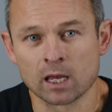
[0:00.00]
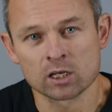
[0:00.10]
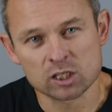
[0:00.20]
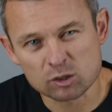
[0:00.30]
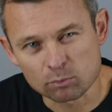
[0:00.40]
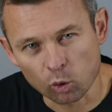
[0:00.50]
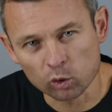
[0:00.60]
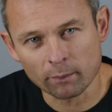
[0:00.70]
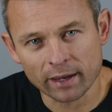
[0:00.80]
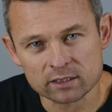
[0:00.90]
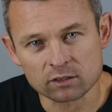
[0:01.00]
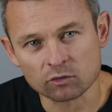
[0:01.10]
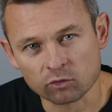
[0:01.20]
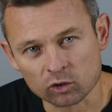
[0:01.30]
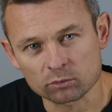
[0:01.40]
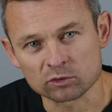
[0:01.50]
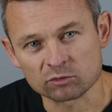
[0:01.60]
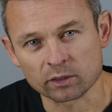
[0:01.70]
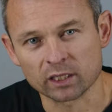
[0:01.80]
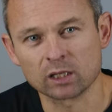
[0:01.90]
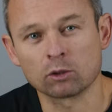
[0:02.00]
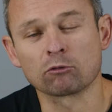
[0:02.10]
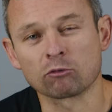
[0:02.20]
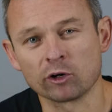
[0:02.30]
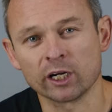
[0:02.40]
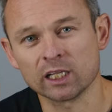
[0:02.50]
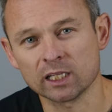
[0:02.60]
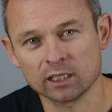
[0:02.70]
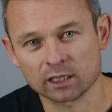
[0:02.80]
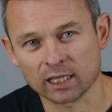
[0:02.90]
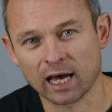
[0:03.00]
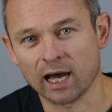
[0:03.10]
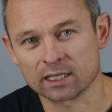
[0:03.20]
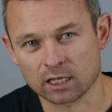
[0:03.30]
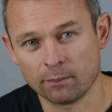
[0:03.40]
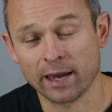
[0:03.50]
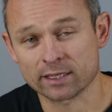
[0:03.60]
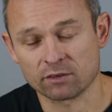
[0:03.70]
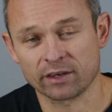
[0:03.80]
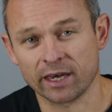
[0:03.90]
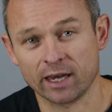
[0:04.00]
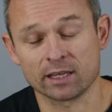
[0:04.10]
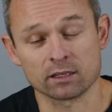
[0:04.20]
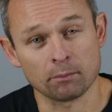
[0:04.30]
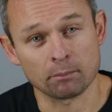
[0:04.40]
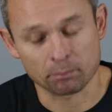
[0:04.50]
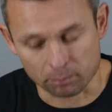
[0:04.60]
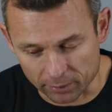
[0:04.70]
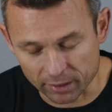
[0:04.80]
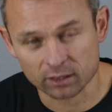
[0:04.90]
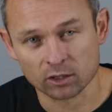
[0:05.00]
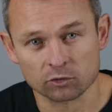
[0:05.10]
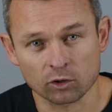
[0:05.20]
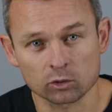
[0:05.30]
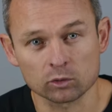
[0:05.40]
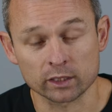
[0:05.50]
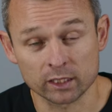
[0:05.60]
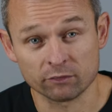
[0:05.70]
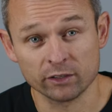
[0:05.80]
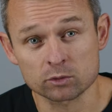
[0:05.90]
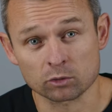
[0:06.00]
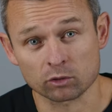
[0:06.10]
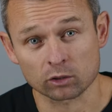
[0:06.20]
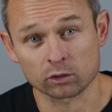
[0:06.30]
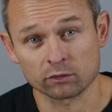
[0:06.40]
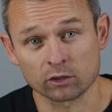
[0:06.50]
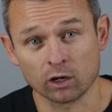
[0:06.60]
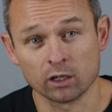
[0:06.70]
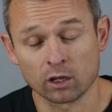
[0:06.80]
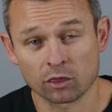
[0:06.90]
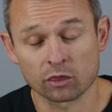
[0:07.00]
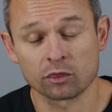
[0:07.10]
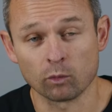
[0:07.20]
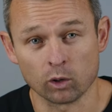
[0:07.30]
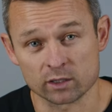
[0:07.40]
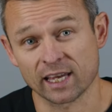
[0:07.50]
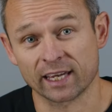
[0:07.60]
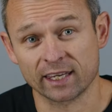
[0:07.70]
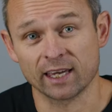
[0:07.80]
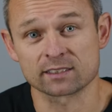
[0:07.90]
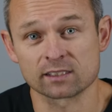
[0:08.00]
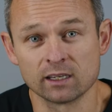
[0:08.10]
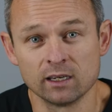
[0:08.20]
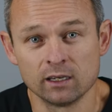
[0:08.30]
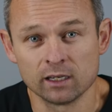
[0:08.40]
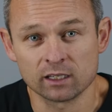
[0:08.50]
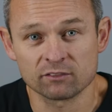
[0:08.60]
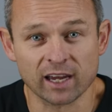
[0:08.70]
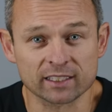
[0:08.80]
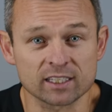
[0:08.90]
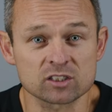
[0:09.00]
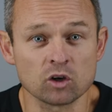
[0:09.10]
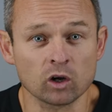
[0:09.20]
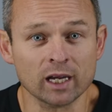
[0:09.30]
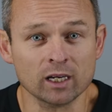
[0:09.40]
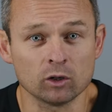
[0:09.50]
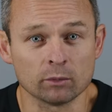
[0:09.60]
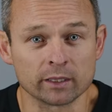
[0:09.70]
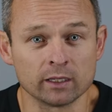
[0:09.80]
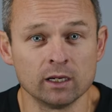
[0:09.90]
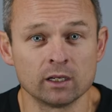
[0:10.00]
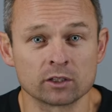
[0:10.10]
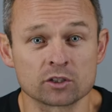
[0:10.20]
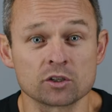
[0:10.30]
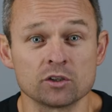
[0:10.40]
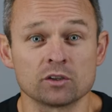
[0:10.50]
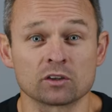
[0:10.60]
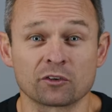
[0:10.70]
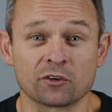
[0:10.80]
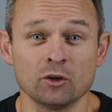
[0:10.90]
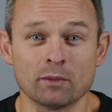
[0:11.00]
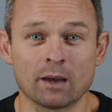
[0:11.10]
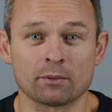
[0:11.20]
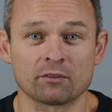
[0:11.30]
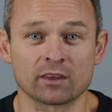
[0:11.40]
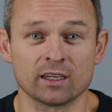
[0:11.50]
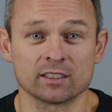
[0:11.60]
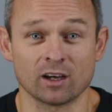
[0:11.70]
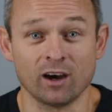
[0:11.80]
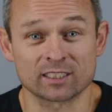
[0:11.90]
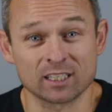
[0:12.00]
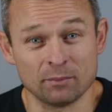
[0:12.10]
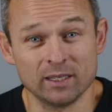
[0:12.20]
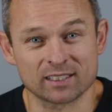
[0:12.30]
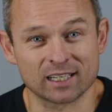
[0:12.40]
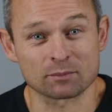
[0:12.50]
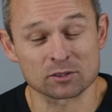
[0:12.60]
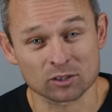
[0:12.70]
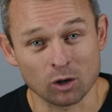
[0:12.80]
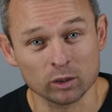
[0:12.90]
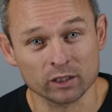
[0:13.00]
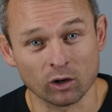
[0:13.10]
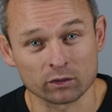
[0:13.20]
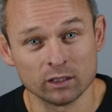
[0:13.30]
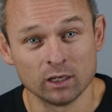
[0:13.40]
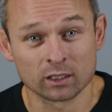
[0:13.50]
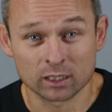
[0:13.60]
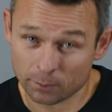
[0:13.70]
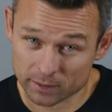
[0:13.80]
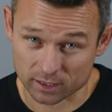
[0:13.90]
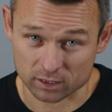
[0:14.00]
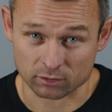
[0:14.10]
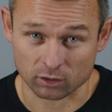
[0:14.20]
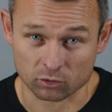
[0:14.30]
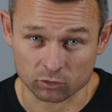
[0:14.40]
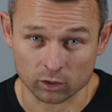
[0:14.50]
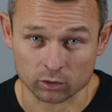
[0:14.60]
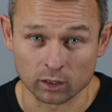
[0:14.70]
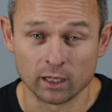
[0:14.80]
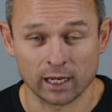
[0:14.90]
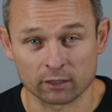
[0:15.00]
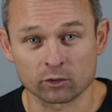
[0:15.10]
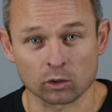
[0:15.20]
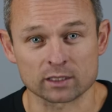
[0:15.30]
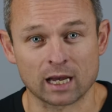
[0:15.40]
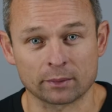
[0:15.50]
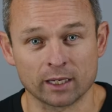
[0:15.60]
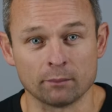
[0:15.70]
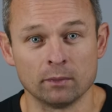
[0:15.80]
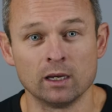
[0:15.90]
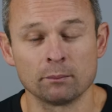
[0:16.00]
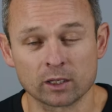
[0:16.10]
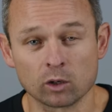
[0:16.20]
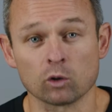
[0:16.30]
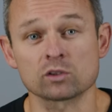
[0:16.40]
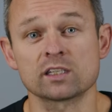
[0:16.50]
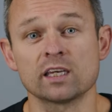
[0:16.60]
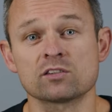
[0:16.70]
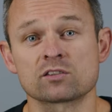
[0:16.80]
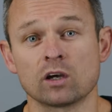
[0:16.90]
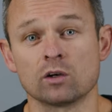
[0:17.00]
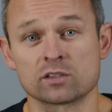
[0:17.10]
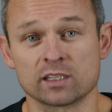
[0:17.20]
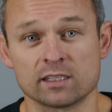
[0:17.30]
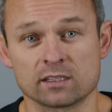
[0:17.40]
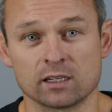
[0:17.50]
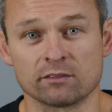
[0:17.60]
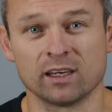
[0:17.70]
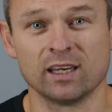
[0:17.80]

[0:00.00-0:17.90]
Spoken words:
Small amounts of throttle movement equal really large amounts of air, and the bigger the throttle, individual throttle you've got, the worse that gets. In fact, it's not uncommon to tune the fuel map of these ITB setups solely on the position of the throttle, and of course RPM, because they're so sensitive.